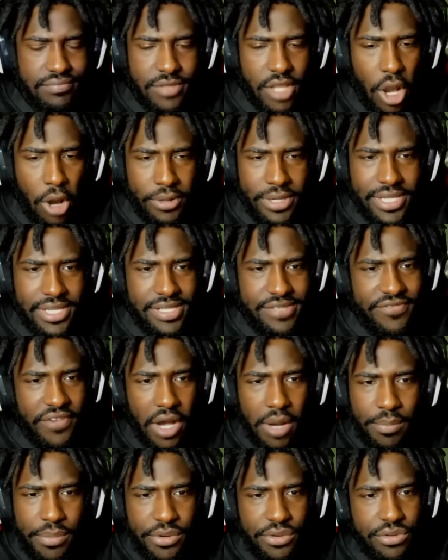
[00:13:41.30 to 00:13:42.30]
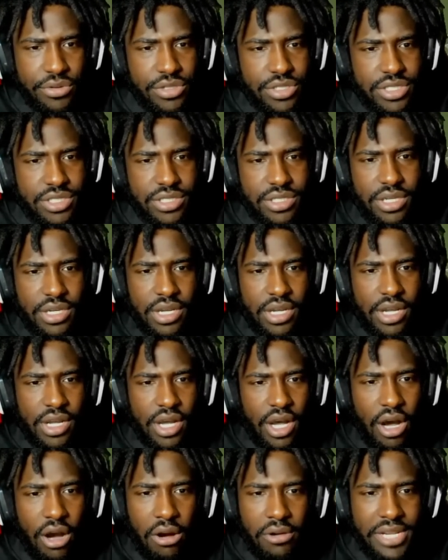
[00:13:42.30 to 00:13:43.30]
All these fumbles,
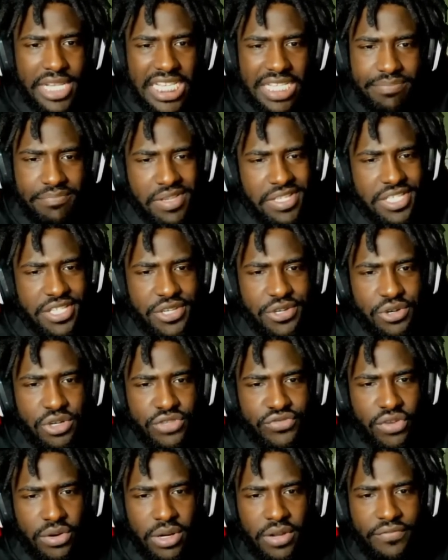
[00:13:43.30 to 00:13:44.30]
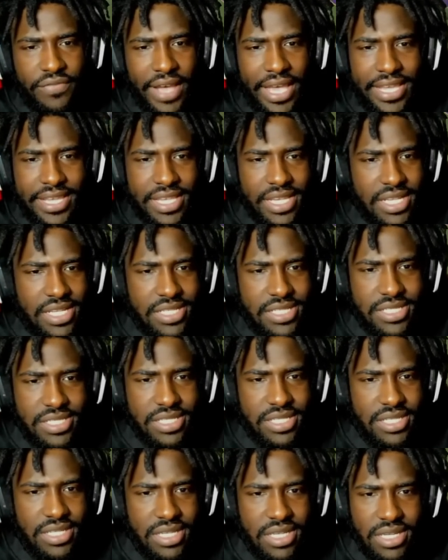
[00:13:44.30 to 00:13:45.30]
all these miscues from the
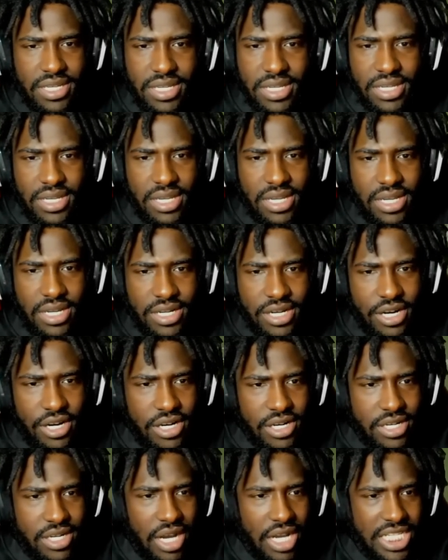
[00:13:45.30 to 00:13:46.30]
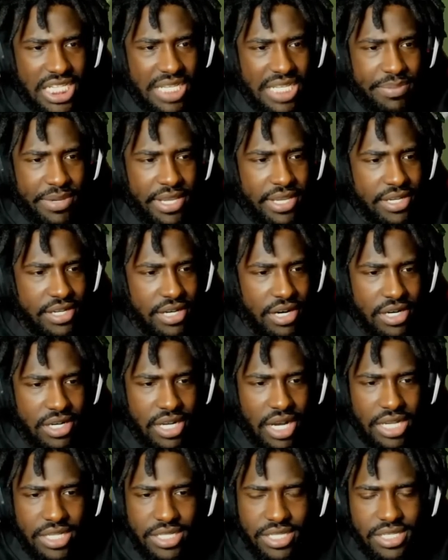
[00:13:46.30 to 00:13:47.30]
Vikings, Kirk Cousins being Kirk
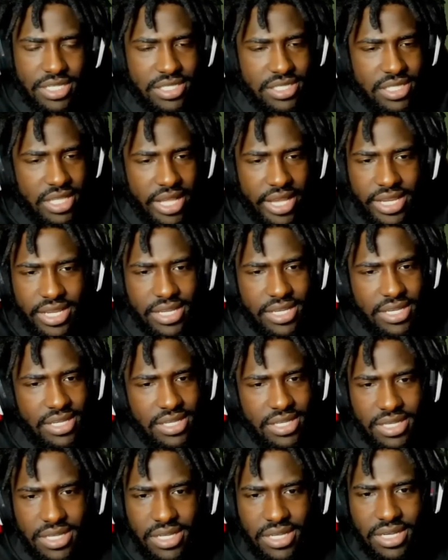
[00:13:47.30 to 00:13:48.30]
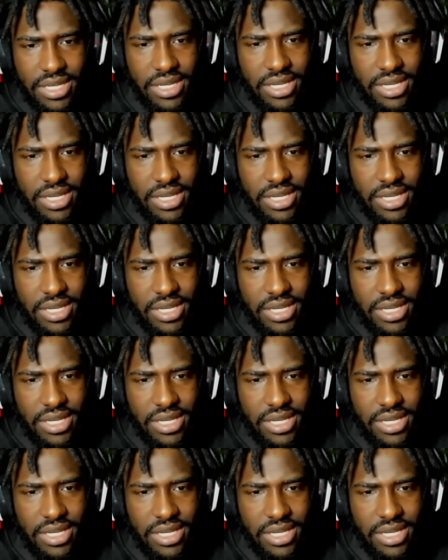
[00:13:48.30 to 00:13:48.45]
Cousins, like, yo,